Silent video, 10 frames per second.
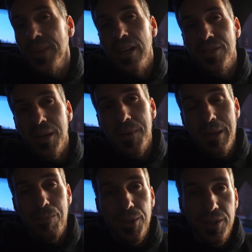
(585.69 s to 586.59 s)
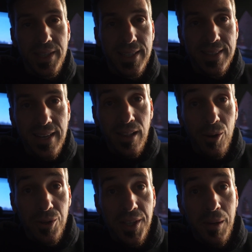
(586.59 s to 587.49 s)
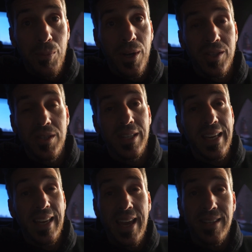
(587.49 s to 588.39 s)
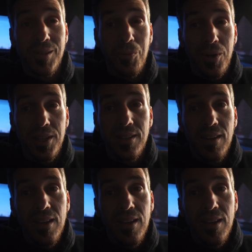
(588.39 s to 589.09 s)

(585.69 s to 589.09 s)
if somebody built this and lowered the compression to like 8:1,